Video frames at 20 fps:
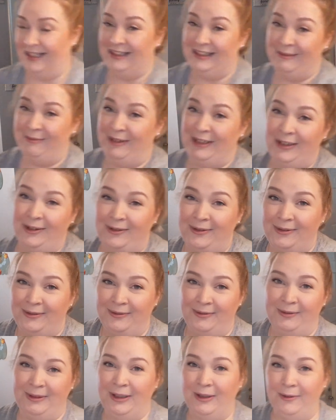we don't,
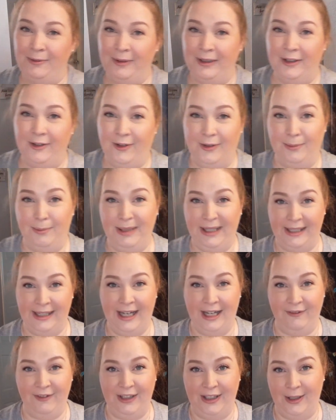we don't wear those big
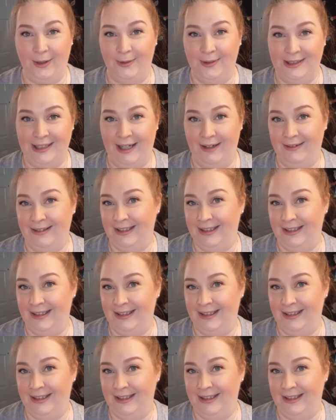heavy coats down